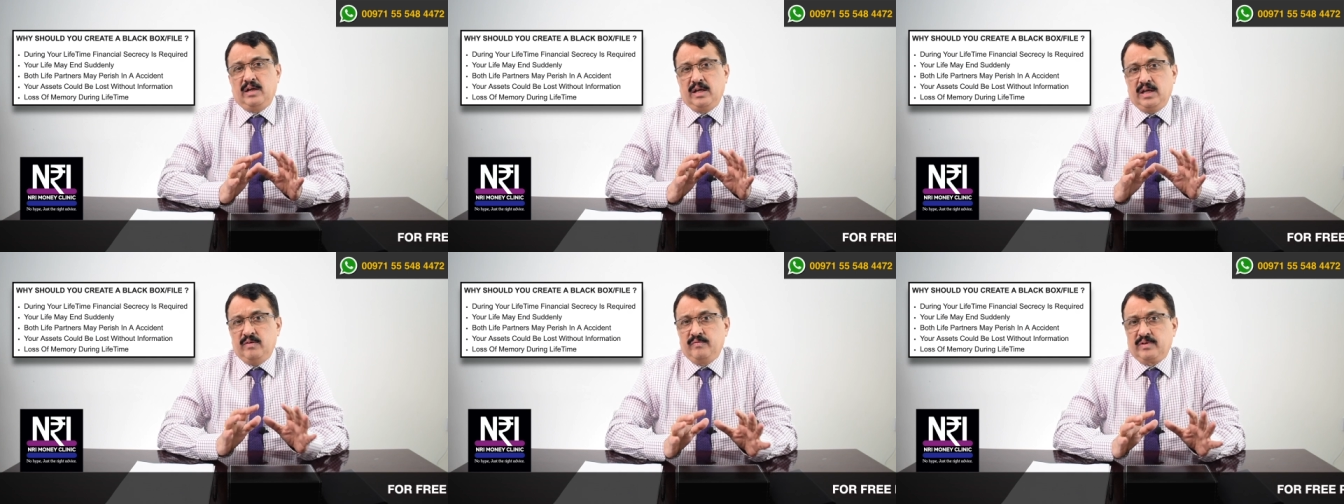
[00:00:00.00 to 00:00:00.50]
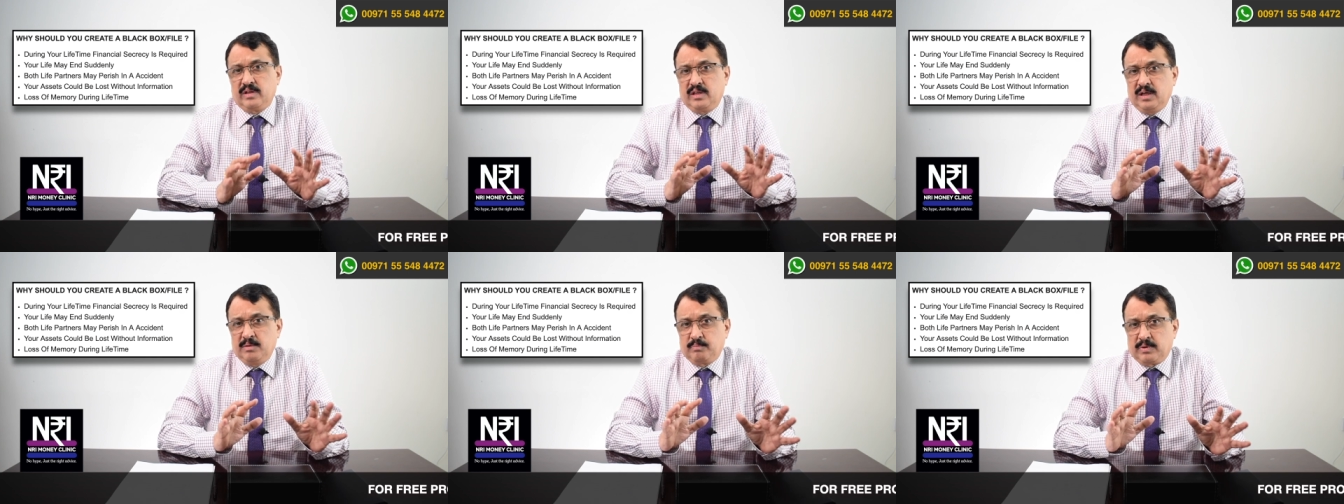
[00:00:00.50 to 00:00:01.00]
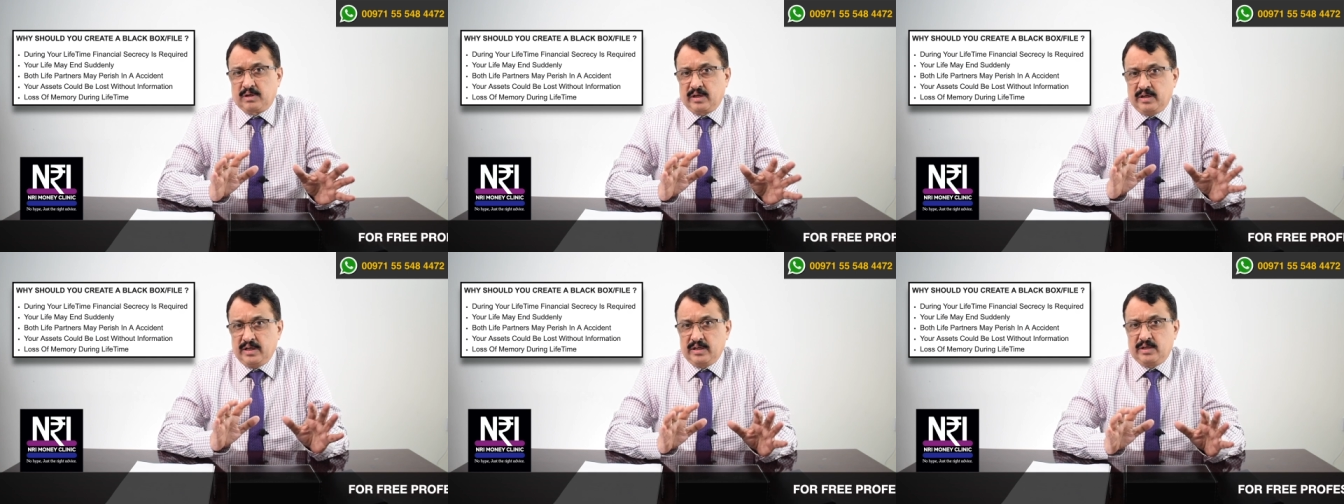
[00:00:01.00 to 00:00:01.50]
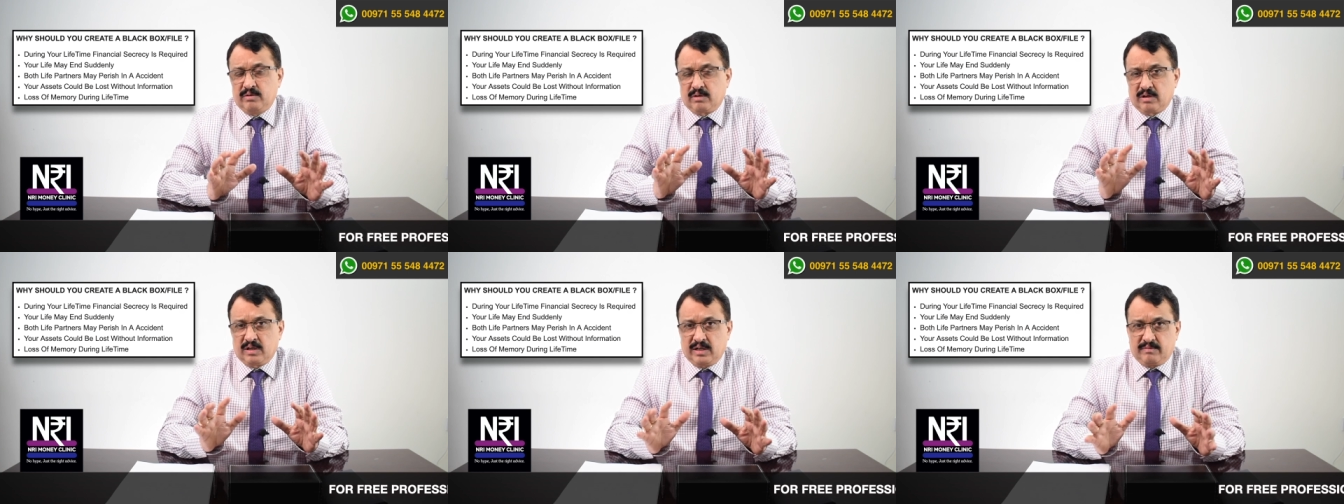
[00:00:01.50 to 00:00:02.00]
everything pertaining to your
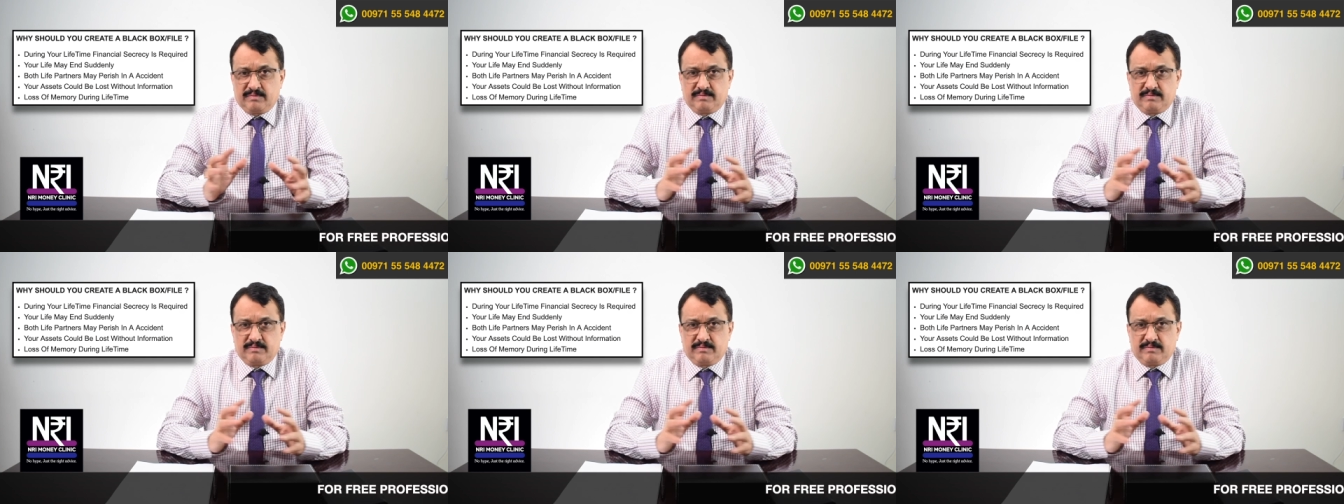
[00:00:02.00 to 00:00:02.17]
life.